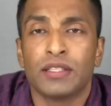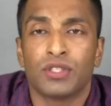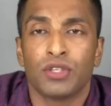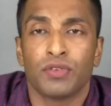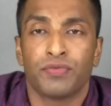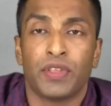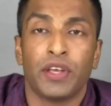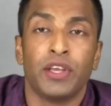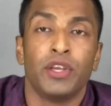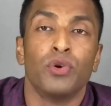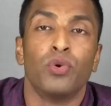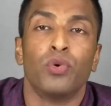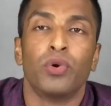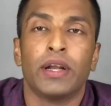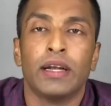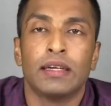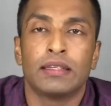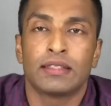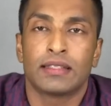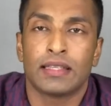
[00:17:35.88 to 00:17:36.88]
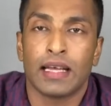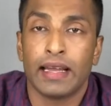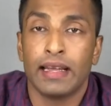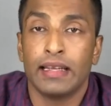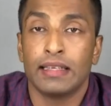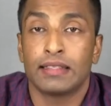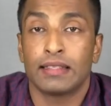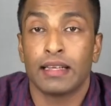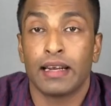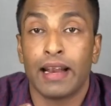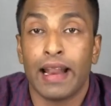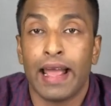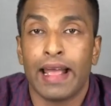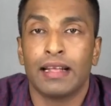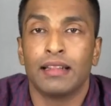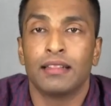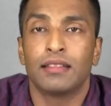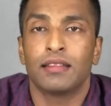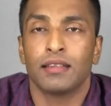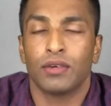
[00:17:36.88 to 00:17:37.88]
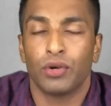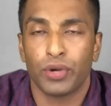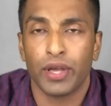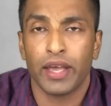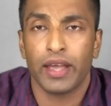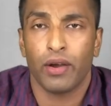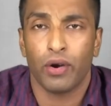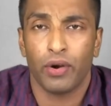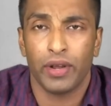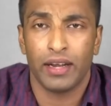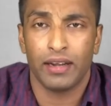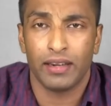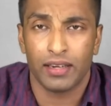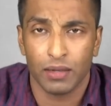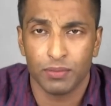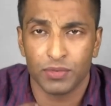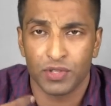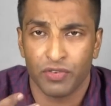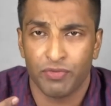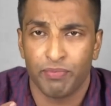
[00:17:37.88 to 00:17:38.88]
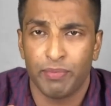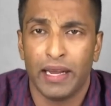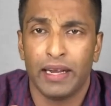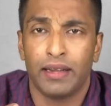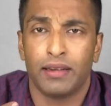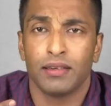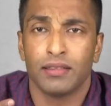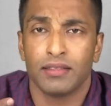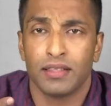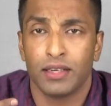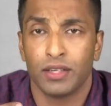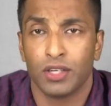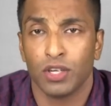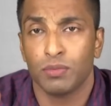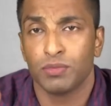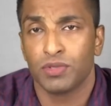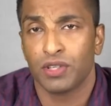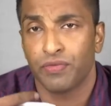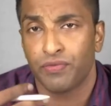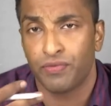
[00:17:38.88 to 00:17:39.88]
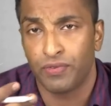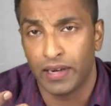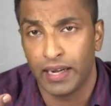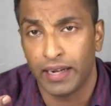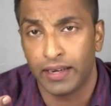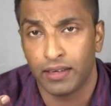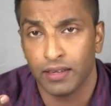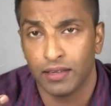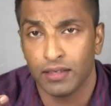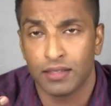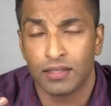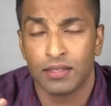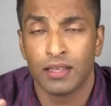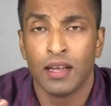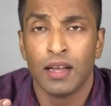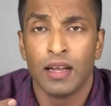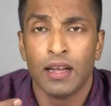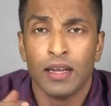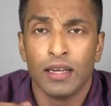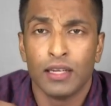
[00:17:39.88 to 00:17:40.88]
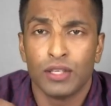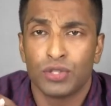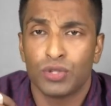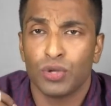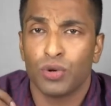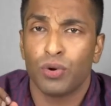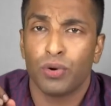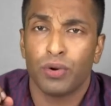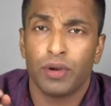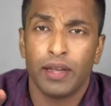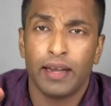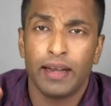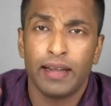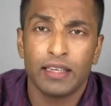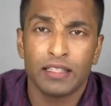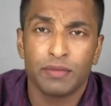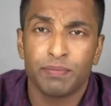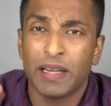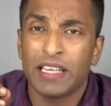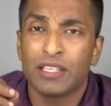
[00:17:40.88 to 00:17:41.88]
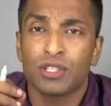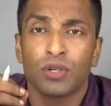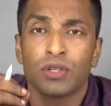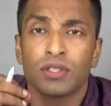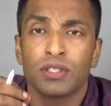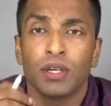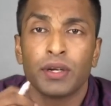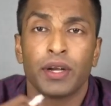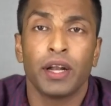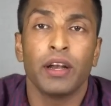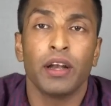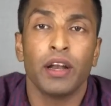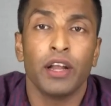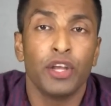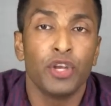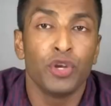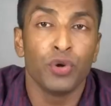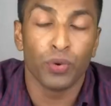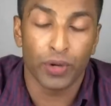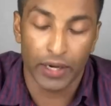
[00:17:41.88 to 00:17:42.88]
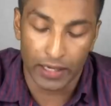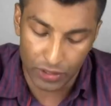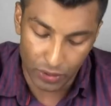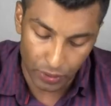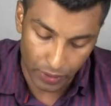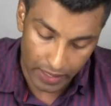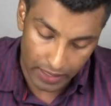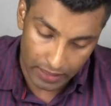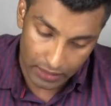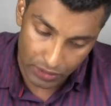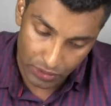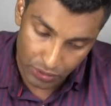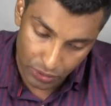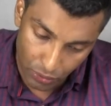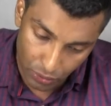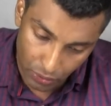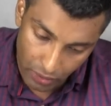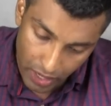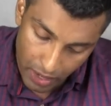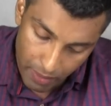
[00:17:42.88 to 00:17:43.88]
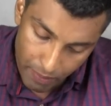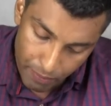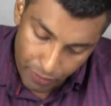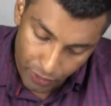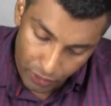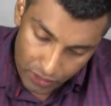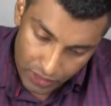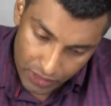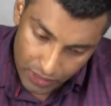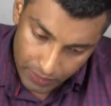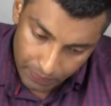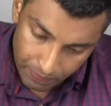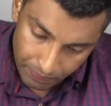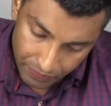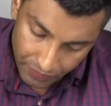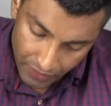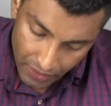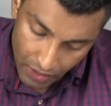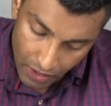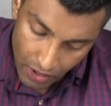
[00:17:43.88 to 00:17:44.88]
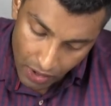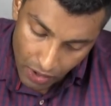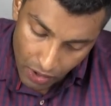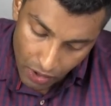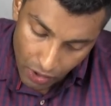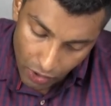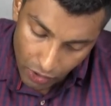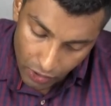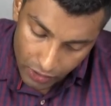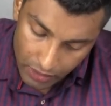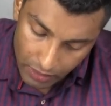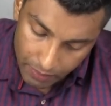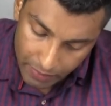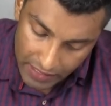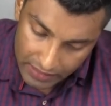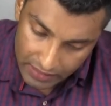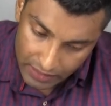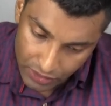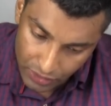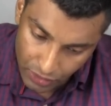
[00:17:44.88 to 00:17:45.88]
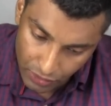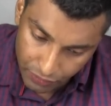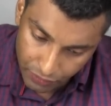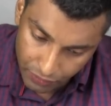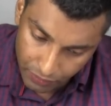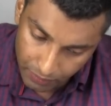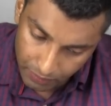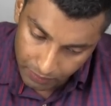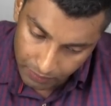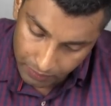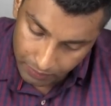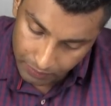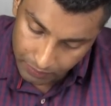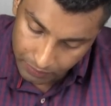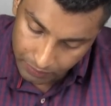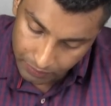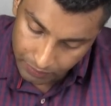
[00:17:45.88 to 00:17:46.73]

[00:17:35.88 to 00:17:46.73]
on the basis of the unit size, length, okay, in terms of meters, in terms of liters. So it is based on certain units. Okay, so imposed on the basis of